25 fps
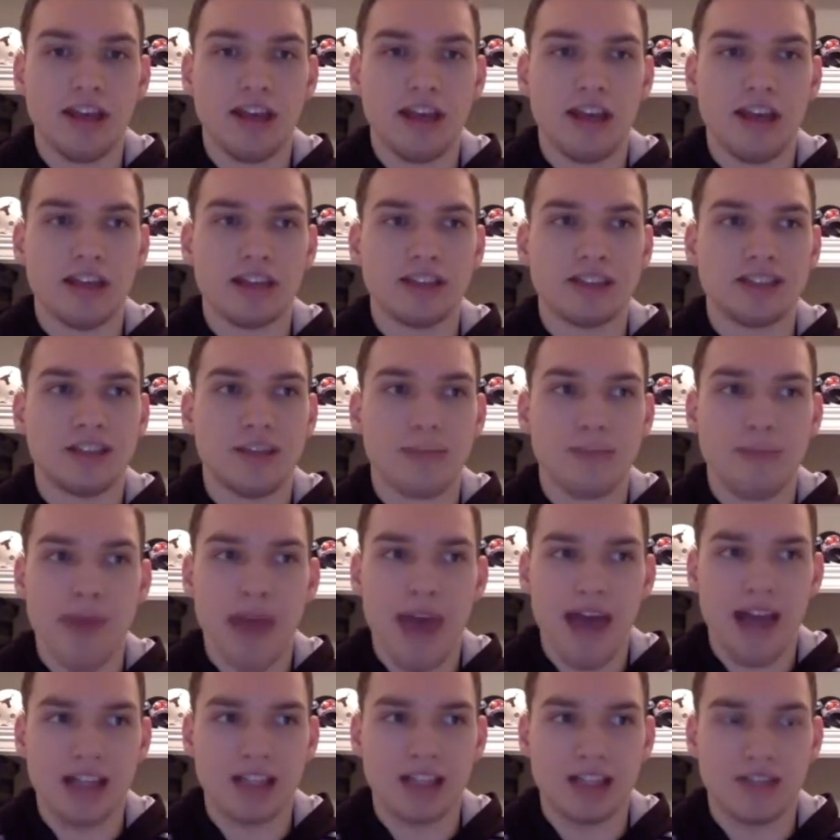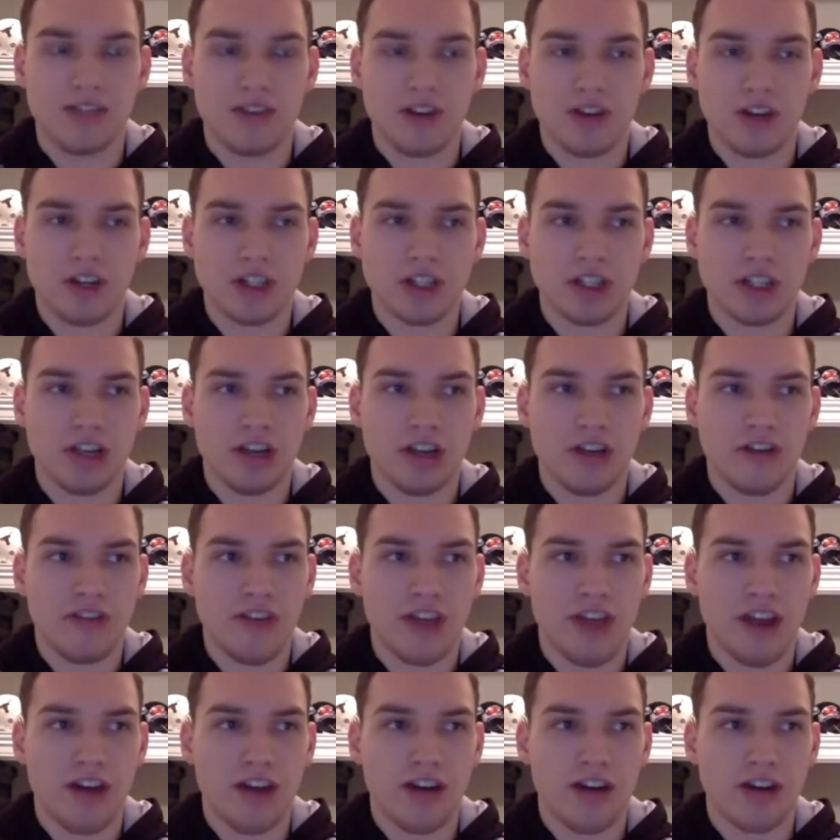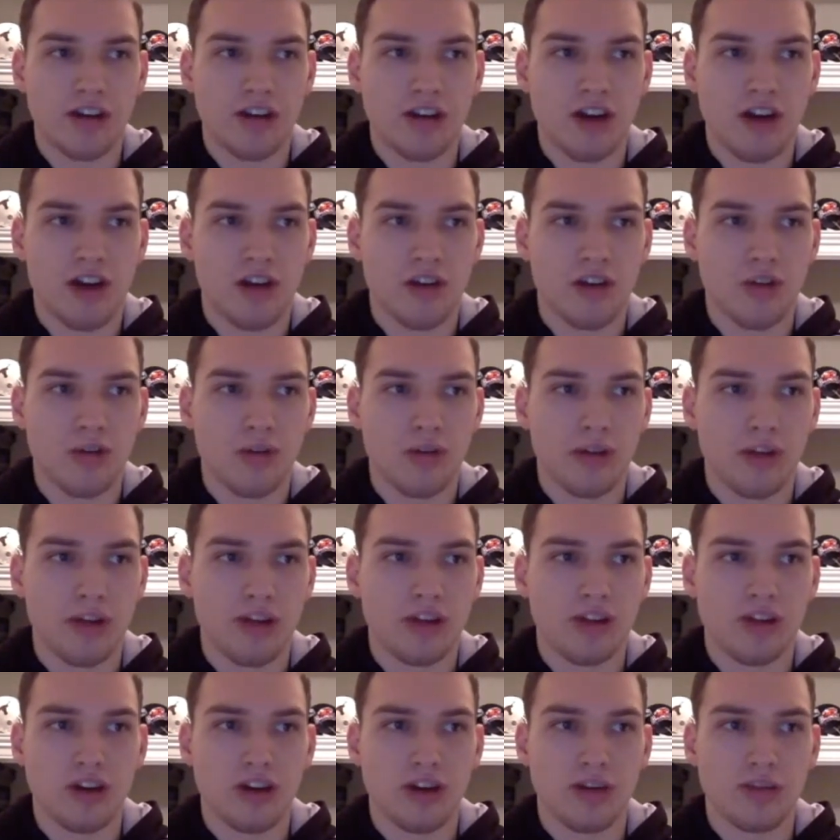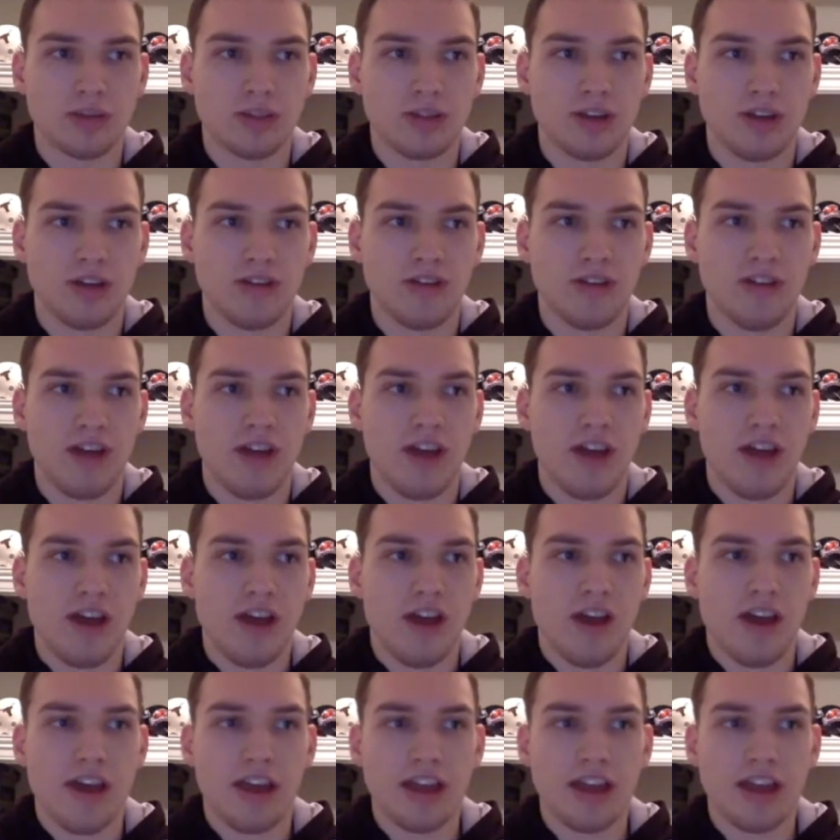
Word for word: He is the max version of Aaron Donald in terms of